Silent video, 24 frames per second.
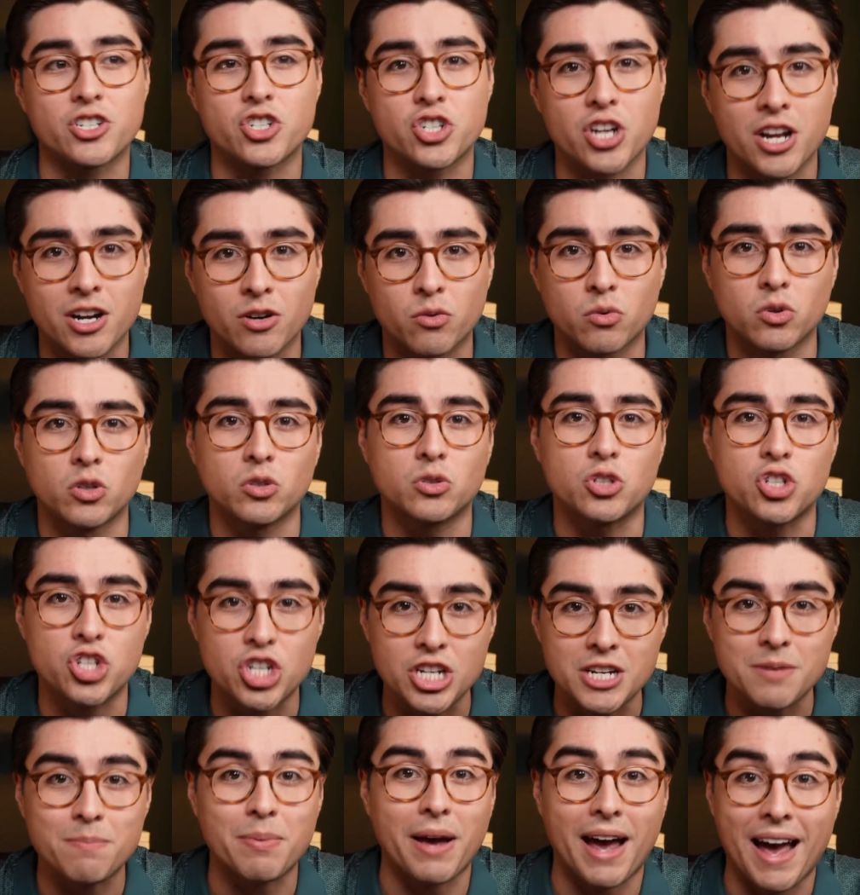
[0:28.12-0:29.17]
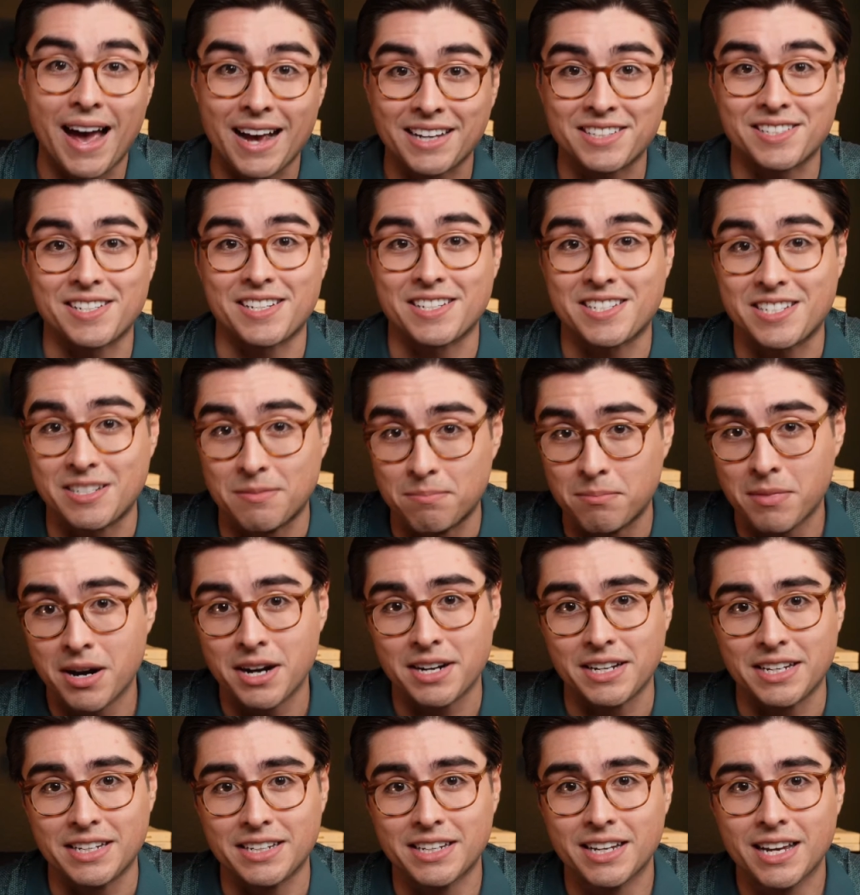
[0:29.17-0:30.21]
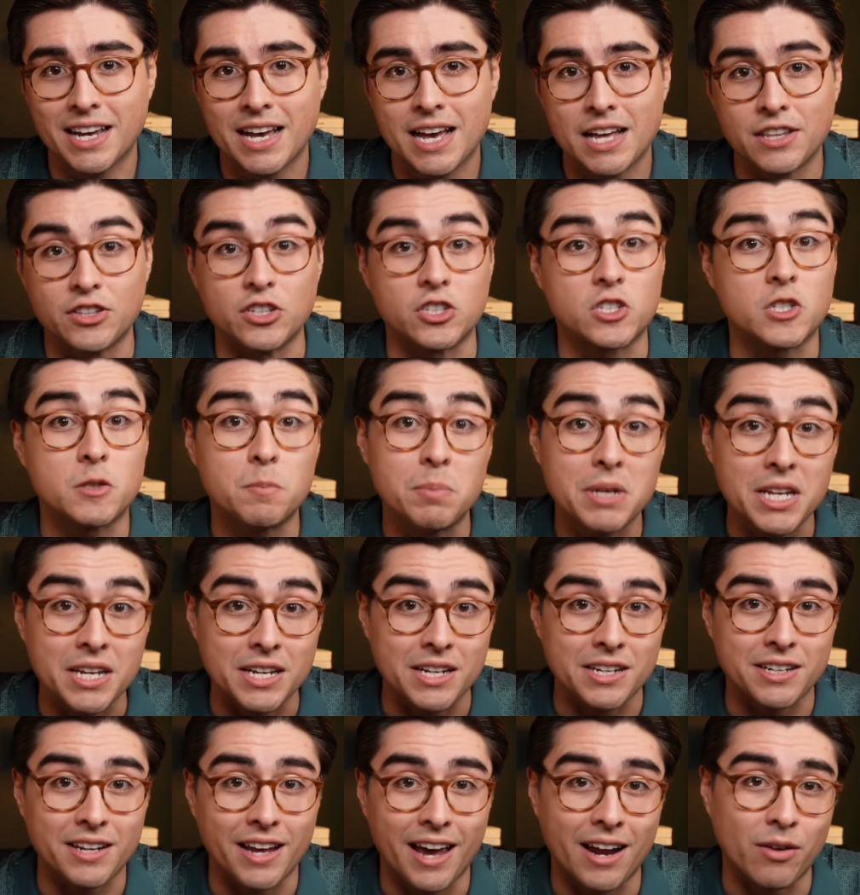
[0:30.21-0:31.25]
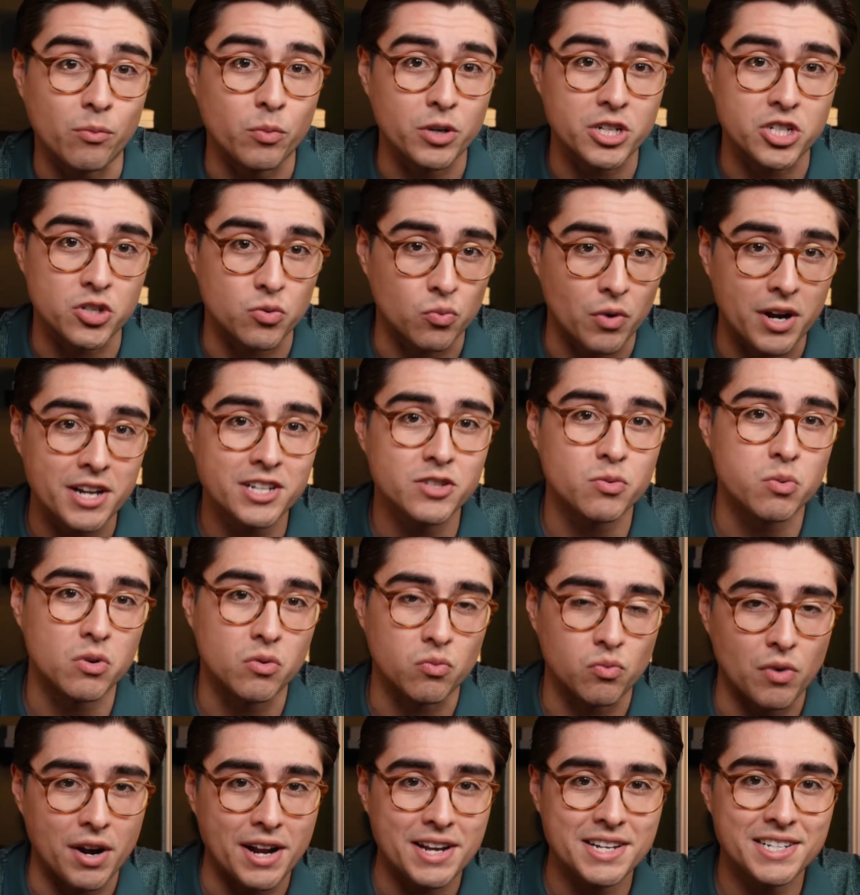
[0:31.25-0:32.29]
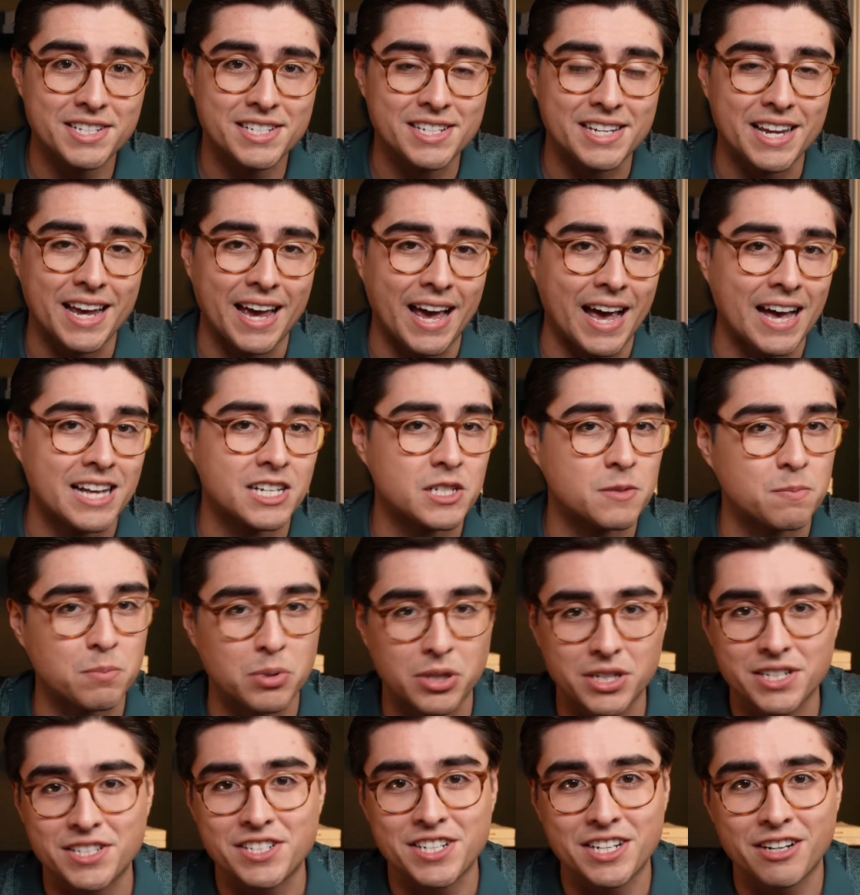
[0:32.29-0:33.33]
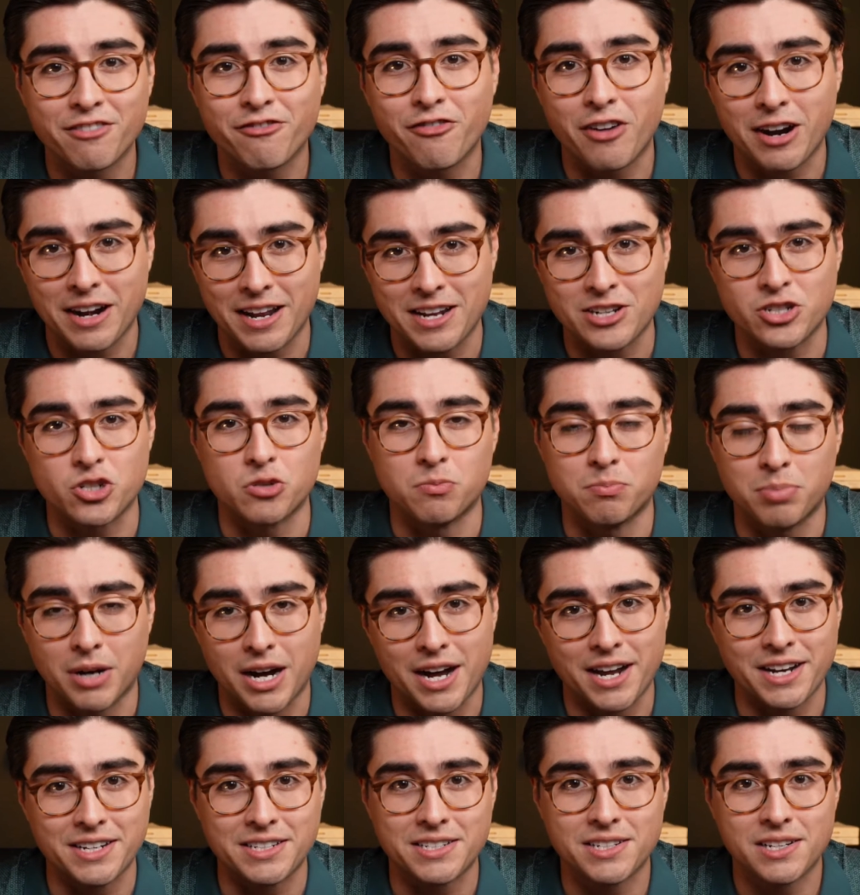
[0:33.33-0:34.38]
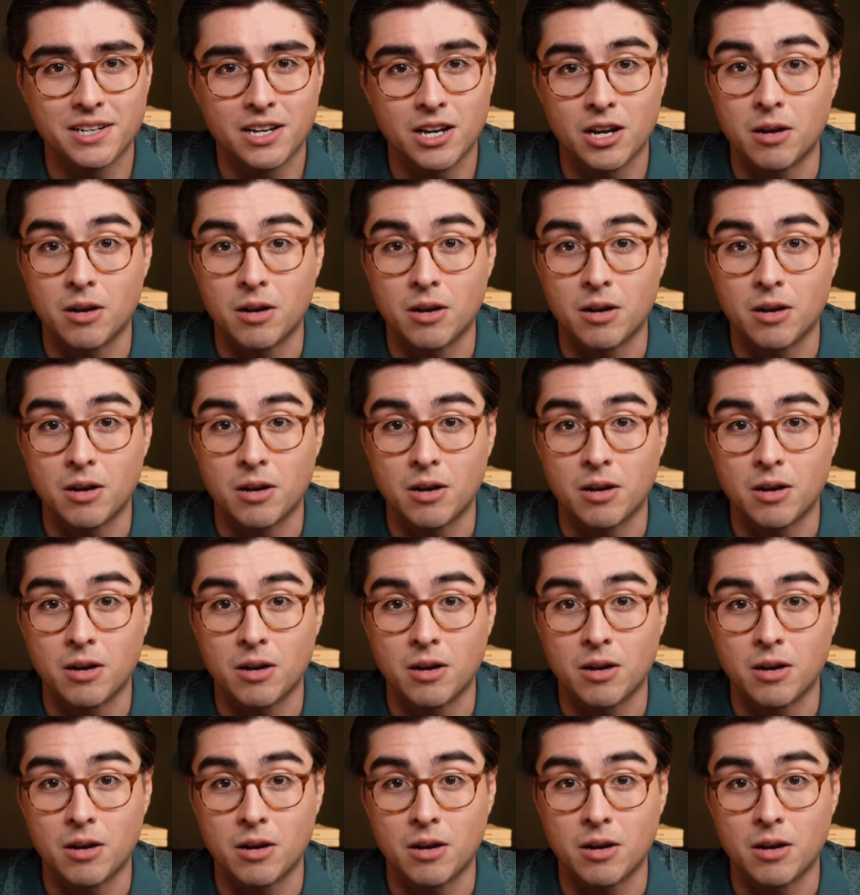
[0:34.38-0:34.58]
general cheap access to money, the speed at which rates were raised has put us in a financial bind.